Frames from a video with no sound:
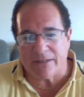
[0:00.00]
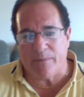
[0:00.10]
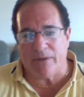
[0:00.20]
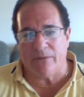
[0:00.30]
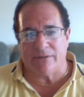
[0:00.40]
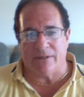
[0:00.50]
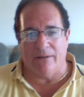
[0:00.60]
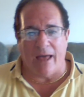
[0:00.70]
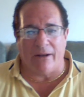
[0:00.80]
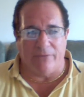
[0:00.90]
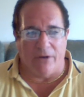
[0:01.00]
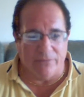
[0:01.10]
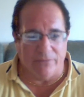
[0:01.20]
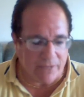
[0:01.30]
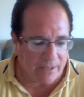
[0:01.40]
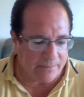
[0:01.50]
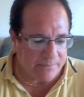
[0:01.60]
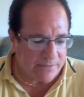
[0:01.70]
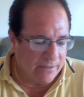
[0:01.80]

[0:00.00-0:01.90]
but it was a lot of overtimes.